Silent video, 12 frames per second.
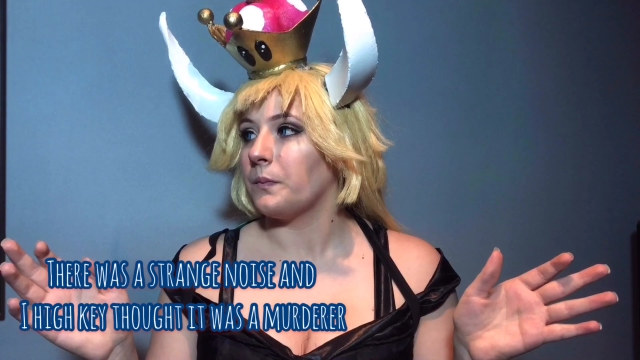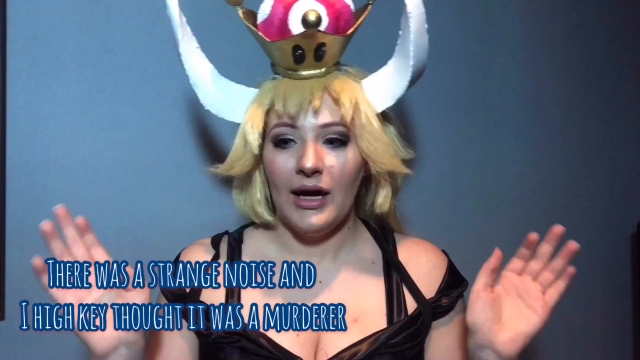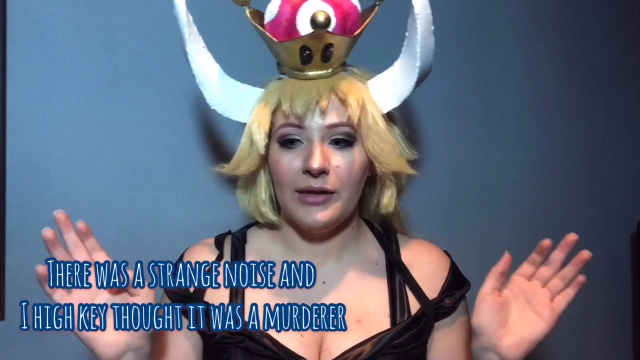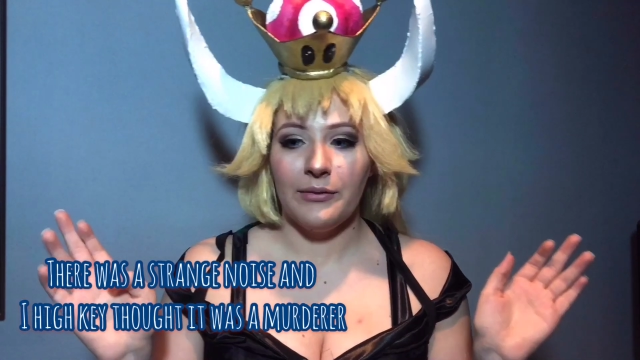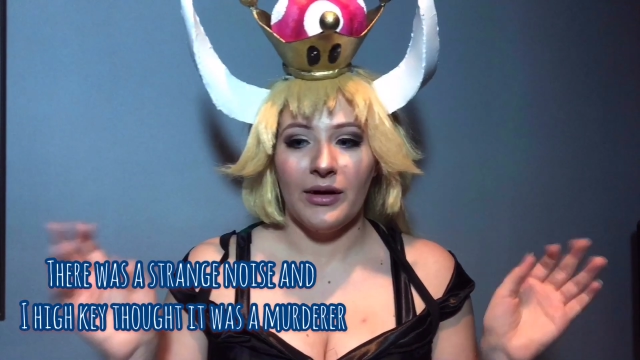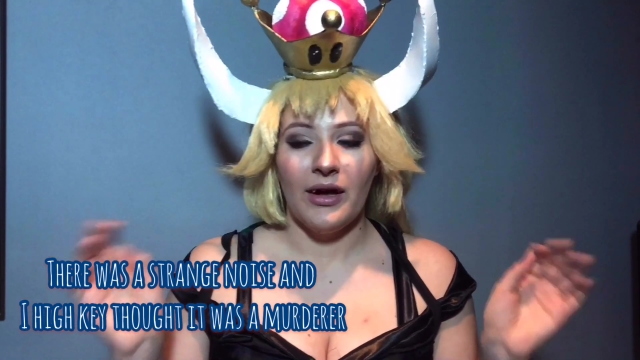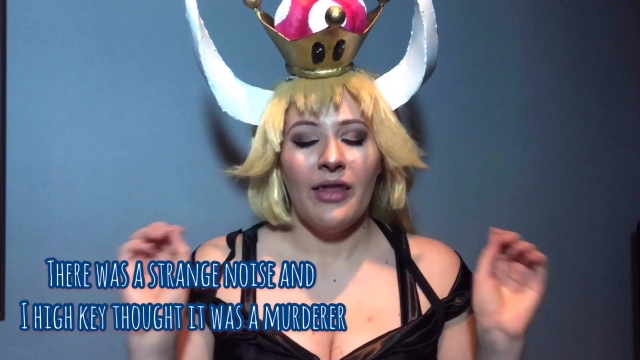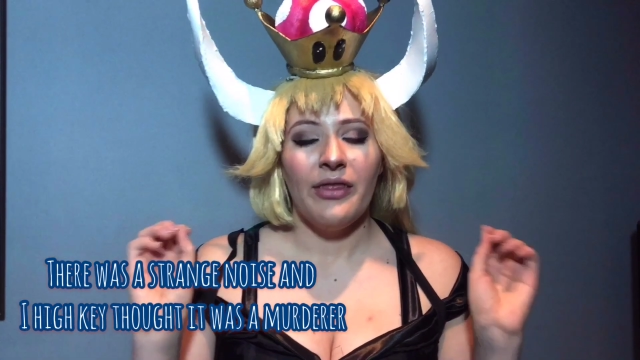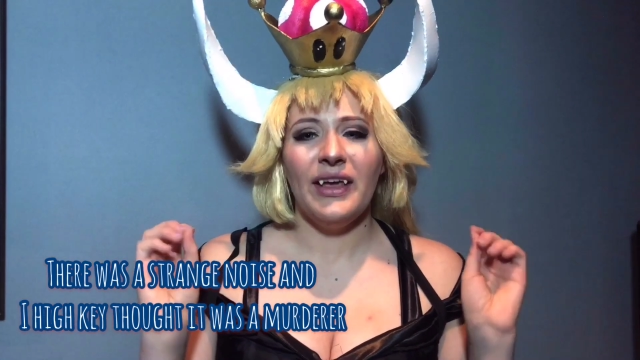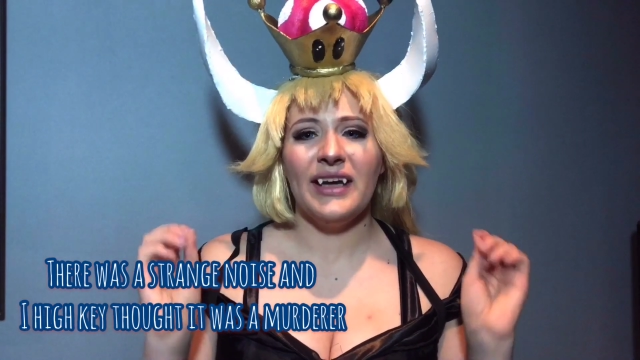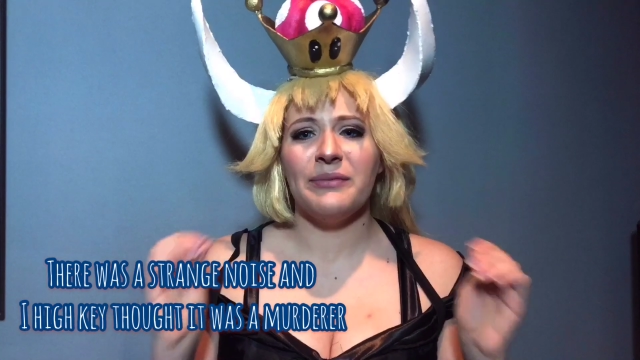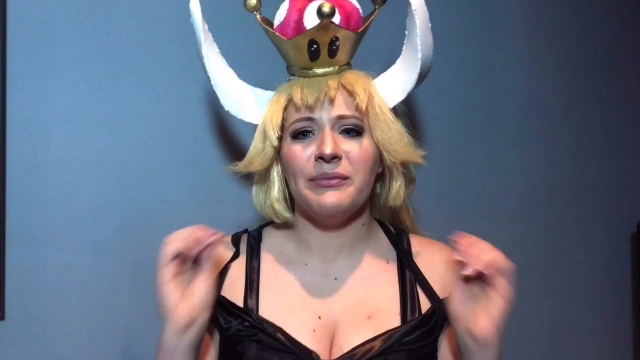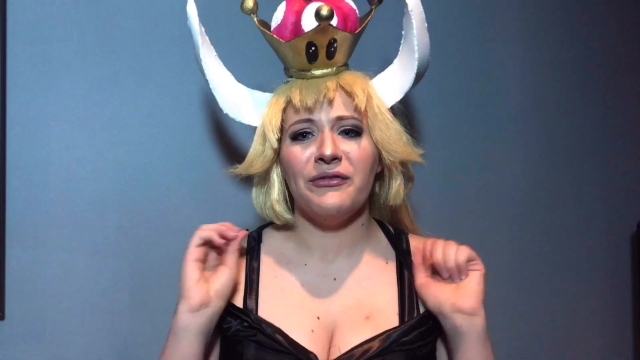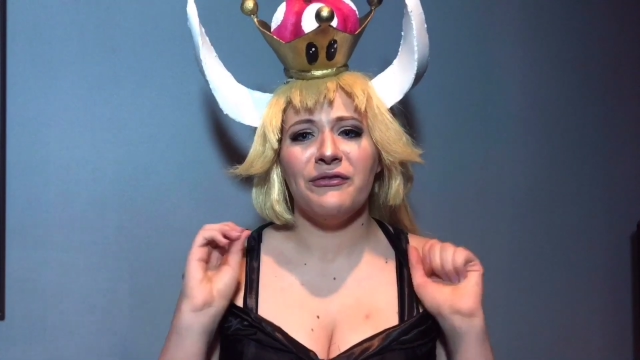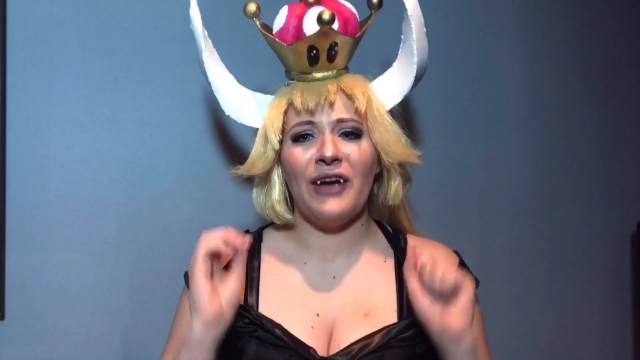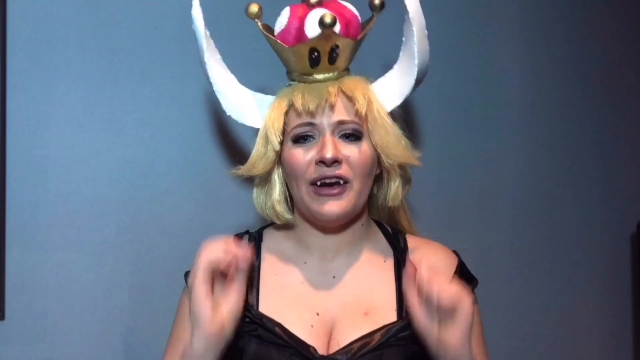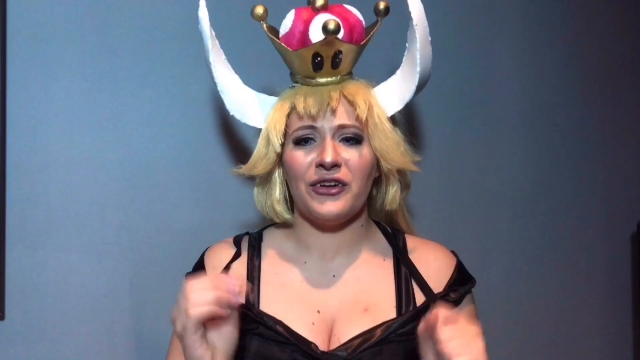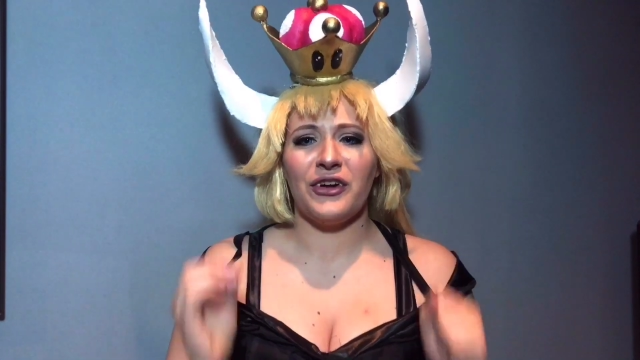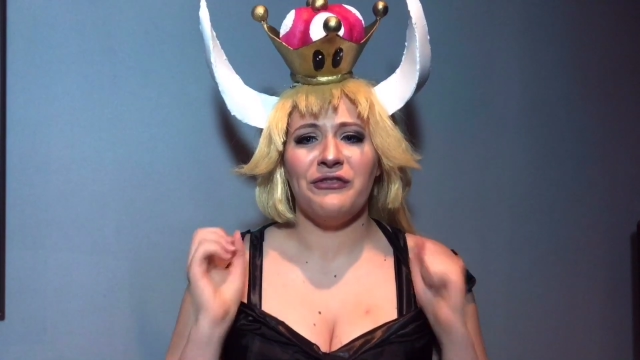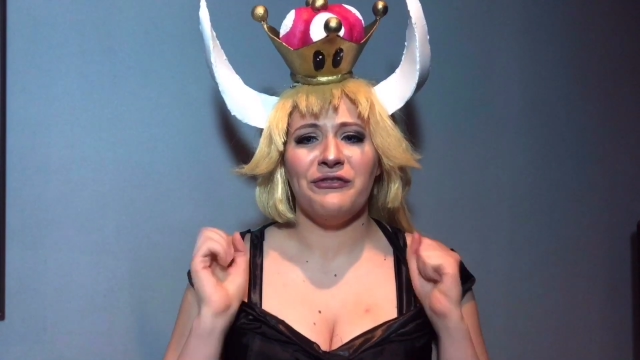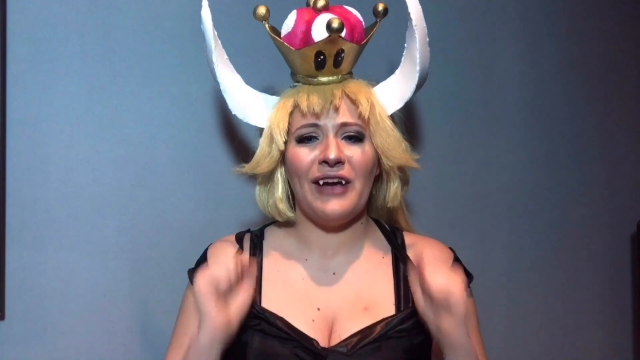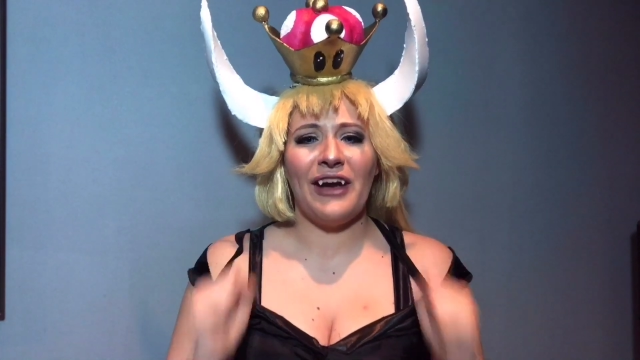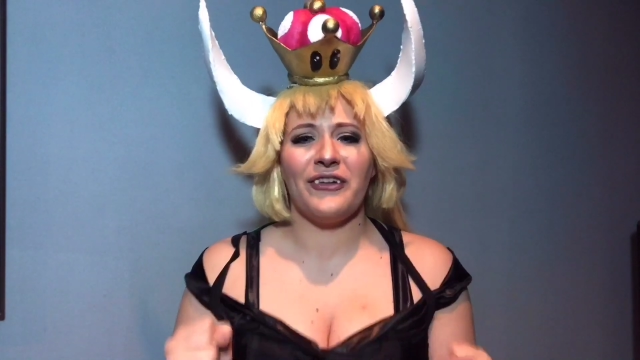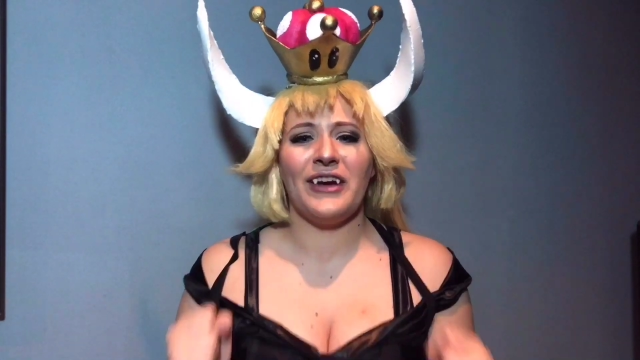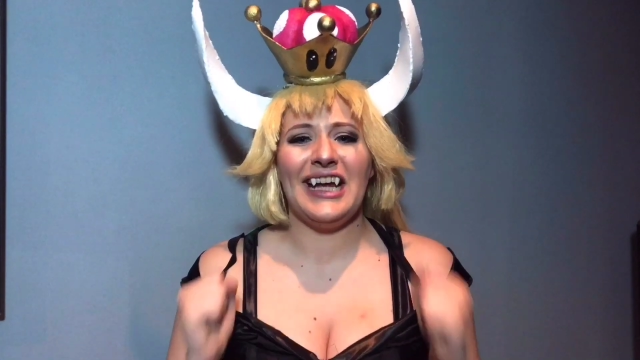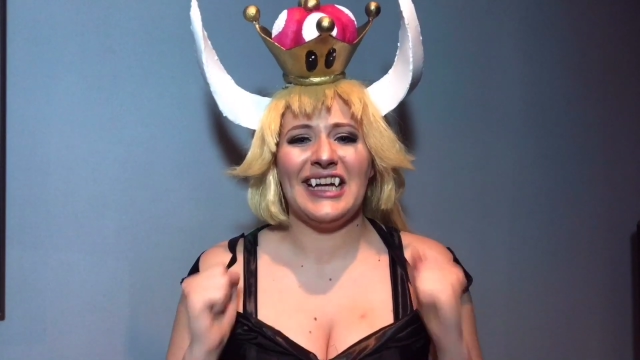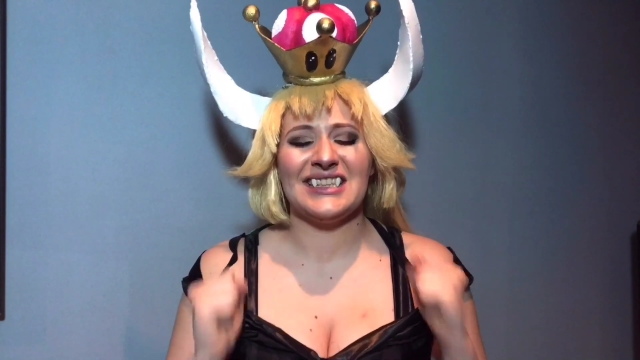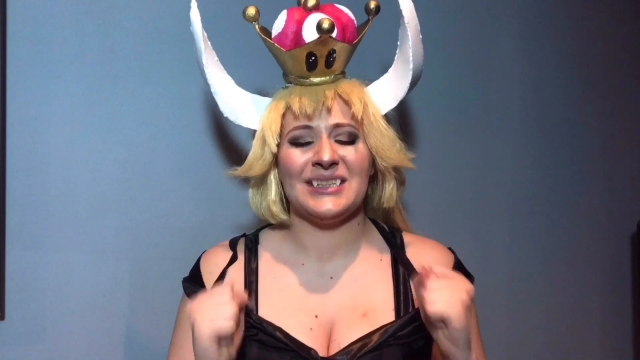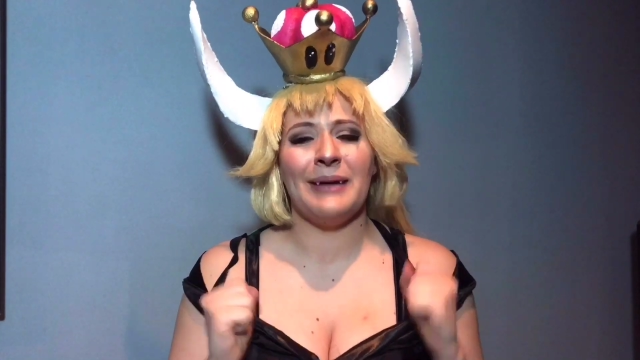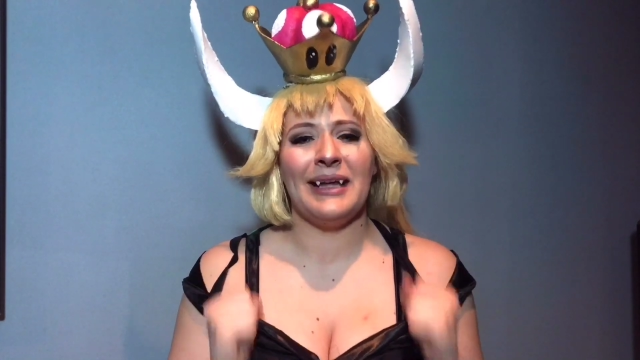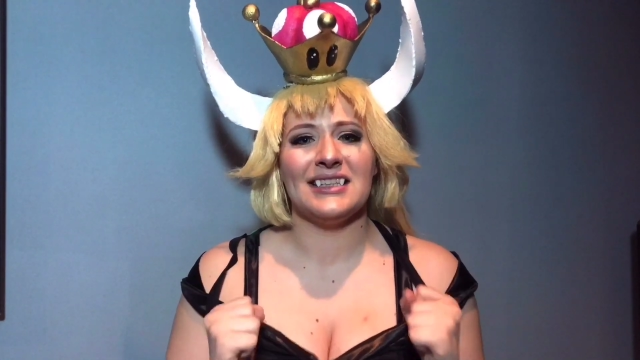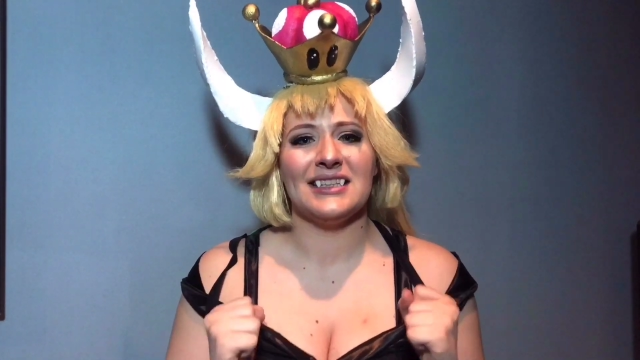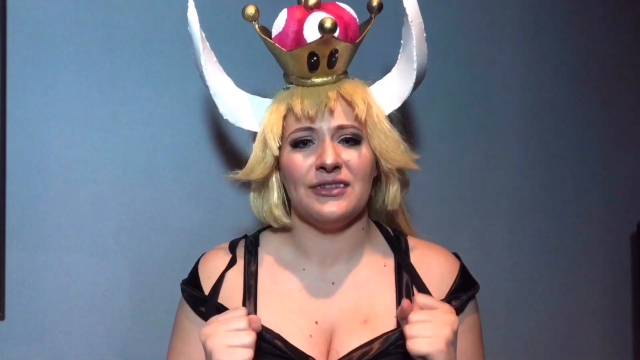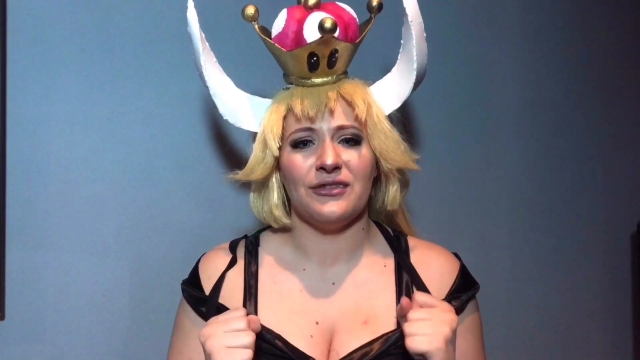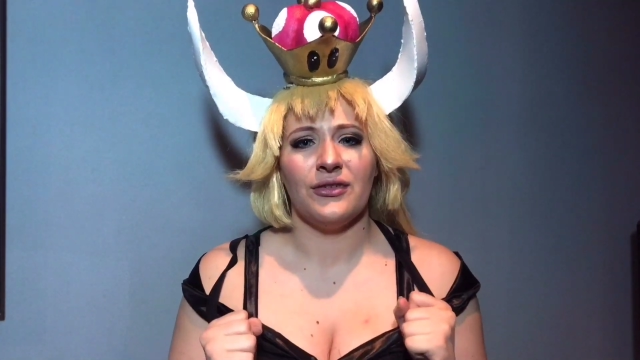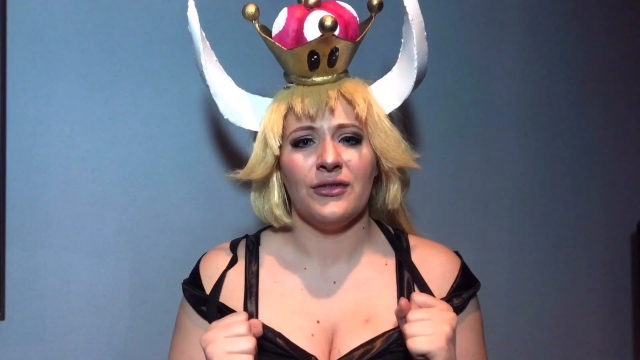Anyway, they can be very, very expensive.